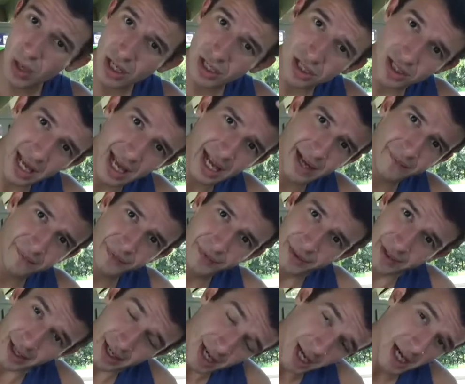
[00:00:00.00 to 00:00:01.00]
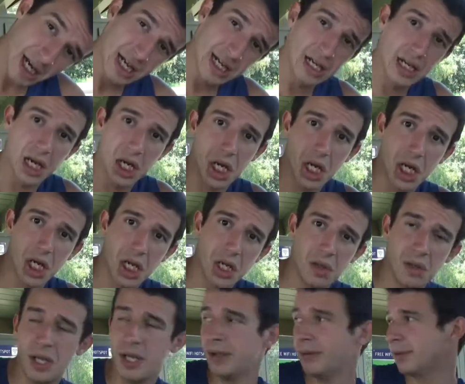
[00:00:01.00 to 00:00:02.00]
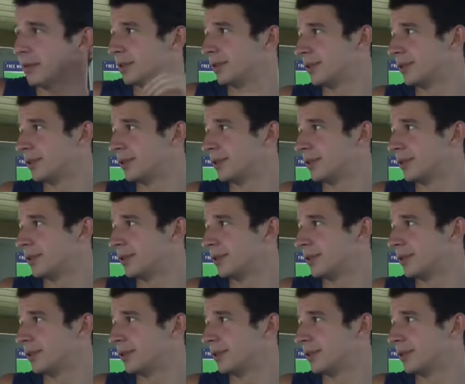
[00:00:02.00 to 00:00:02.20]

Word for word: watch that. I don't know.